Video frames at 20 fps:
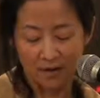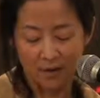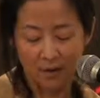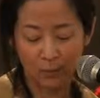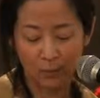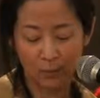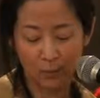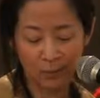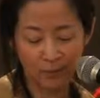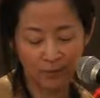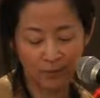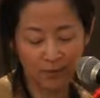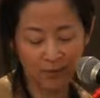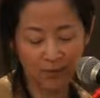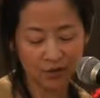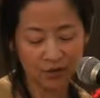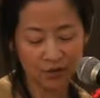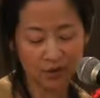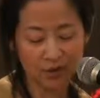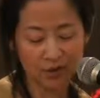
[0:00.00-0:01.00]
that when we
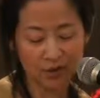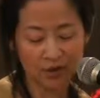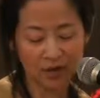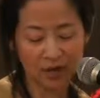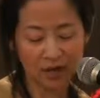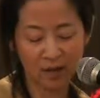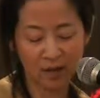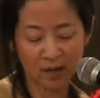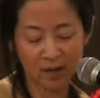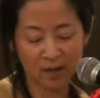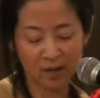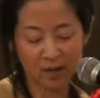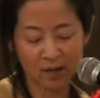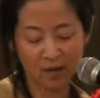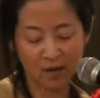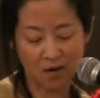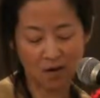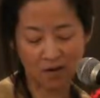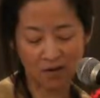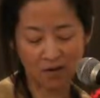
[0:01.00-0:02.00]
first heard our names
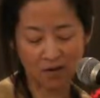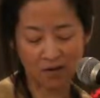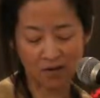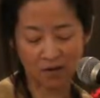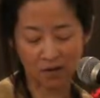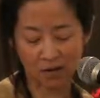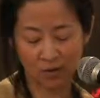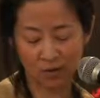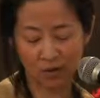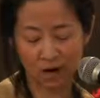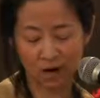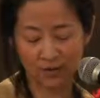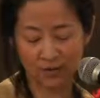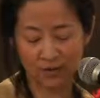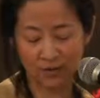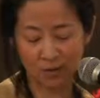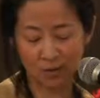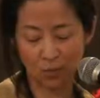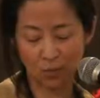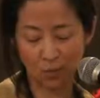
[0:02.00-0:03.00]
being called out
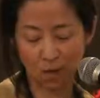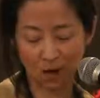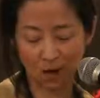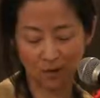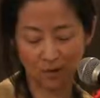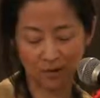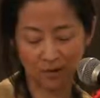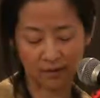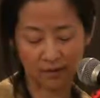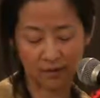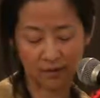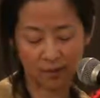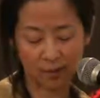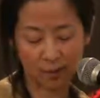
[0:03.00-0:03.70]
across the water,